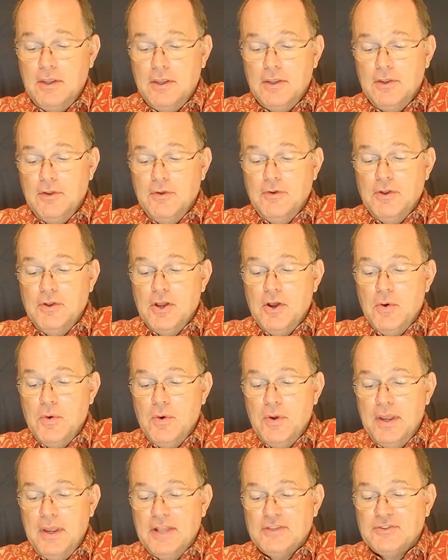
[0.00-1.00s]
You
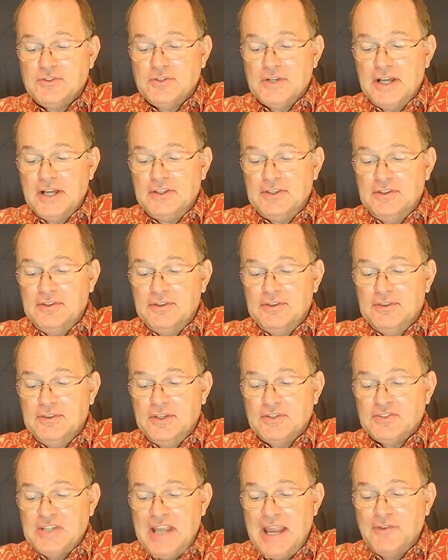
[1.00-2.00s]
know it's not the
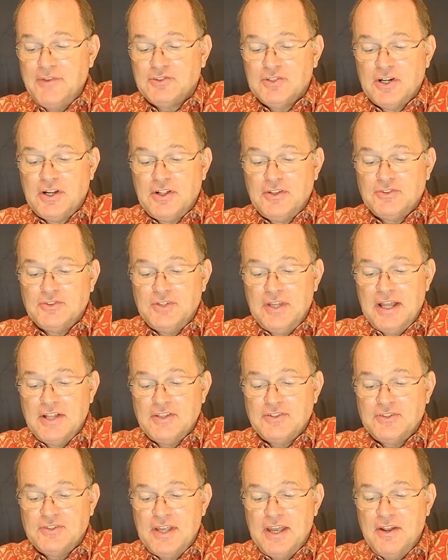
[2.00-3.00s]
same
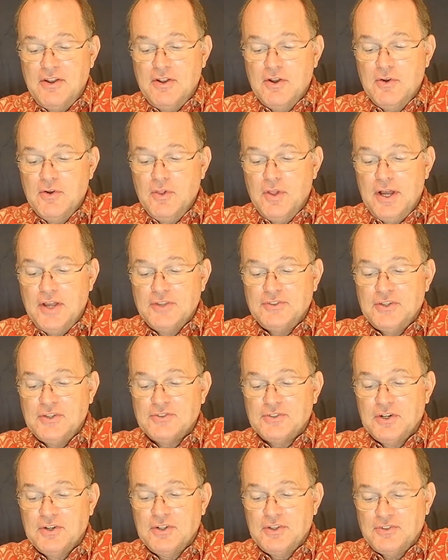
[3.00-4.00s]
circumstance, that no
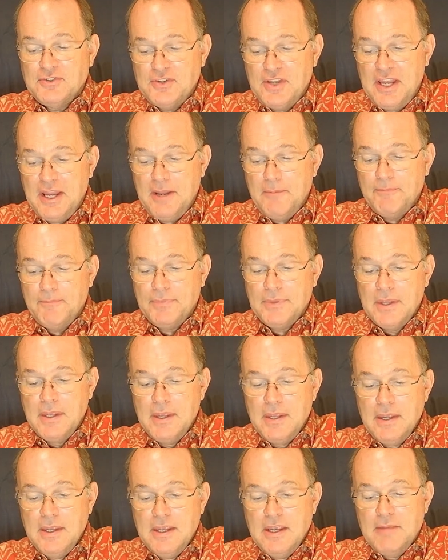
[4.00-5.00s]
losses are the same.
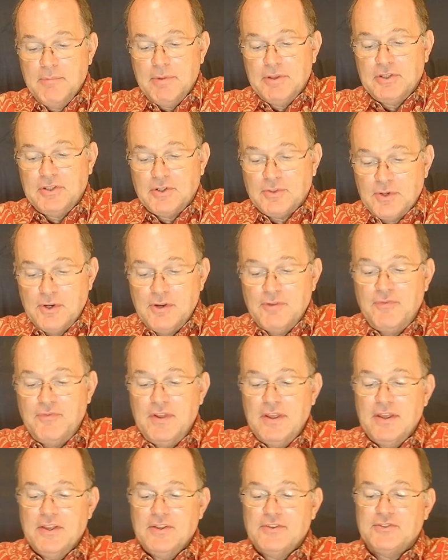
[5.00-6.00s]
But the truth
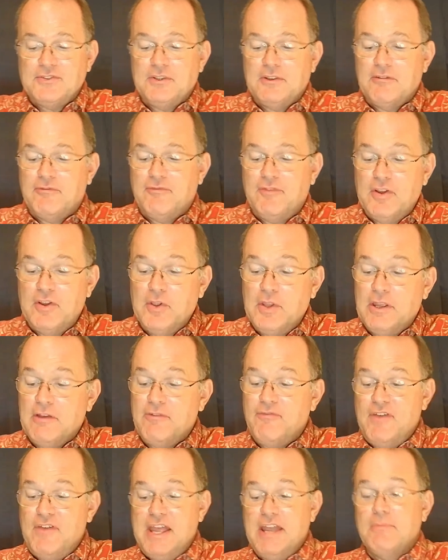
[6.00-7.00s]
is, the feeling
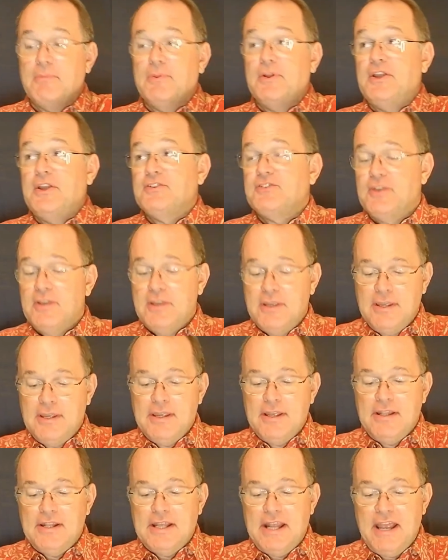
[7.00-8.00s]
of families
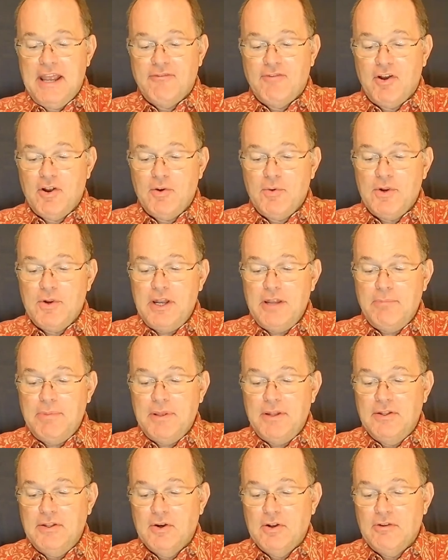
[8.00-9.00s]
that have already
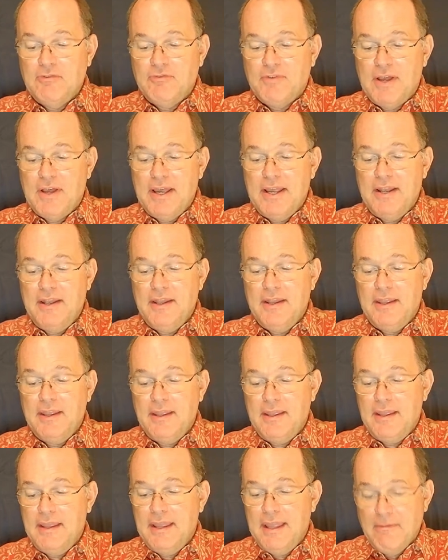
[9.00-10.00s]
been notified.
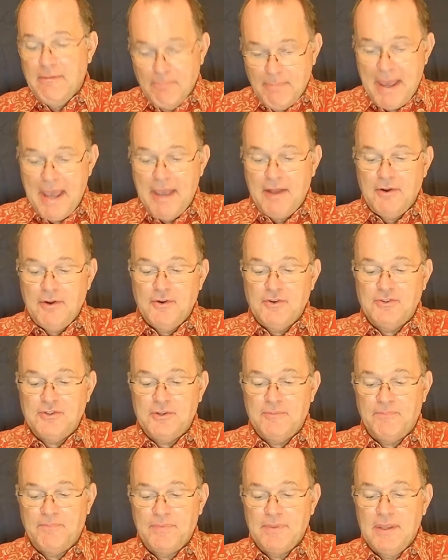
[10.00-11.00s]
It matters.
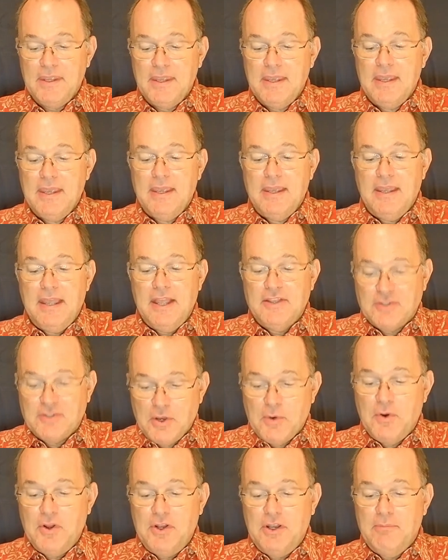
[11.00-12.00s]
It's
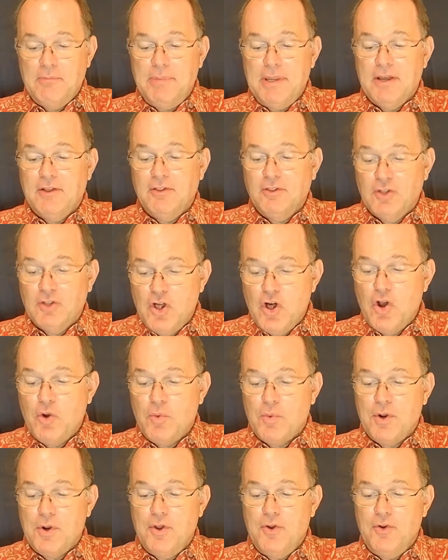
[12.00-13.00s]
going to be a long
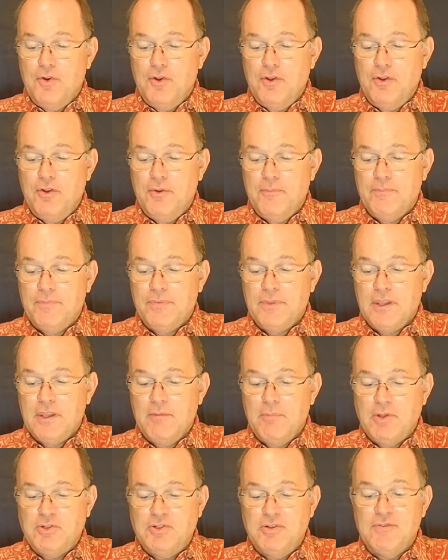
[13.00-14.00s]
road,
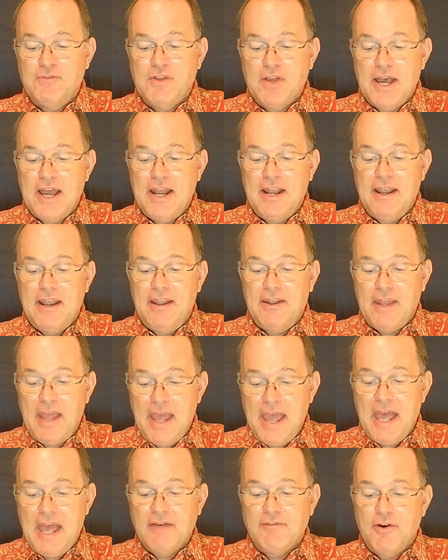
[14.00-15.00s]
but you've got to
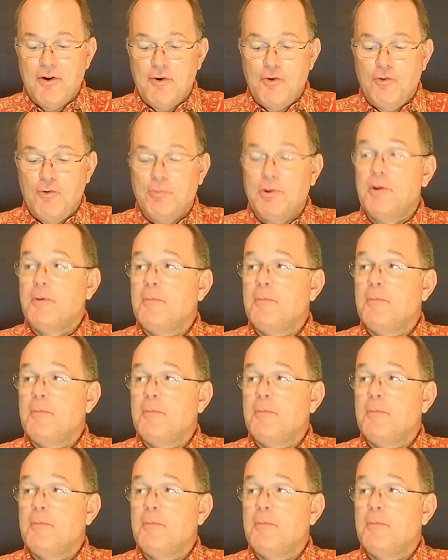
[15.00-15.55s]
have hope.